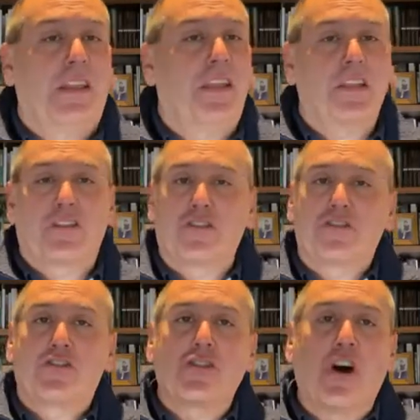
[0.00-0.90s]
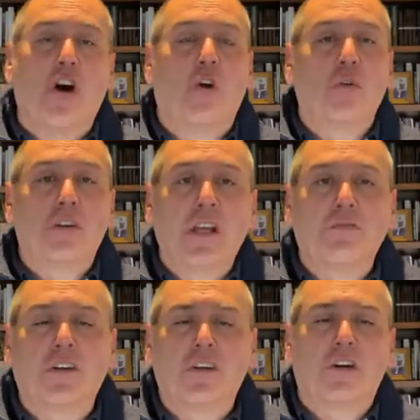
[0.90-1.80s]
This is so
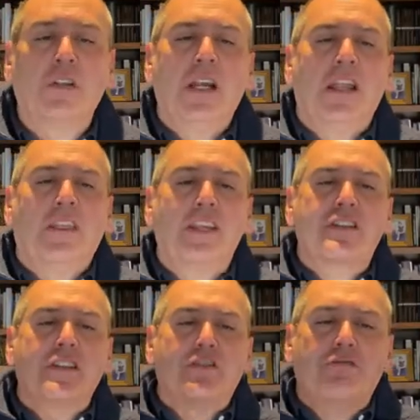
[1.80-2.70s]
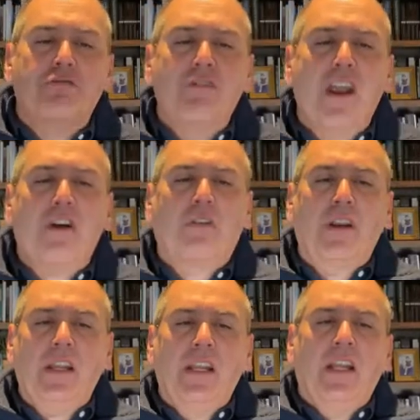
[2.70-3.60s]
difficult. This is
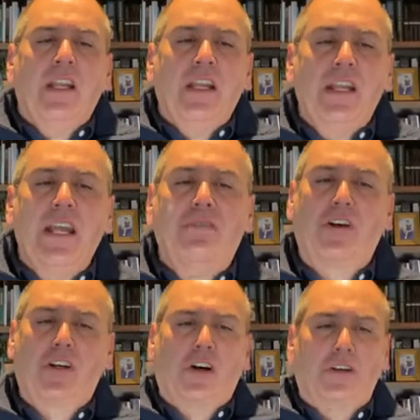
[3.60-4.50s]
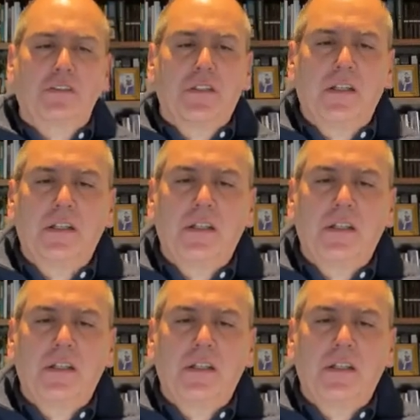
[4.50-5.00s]
very difficult.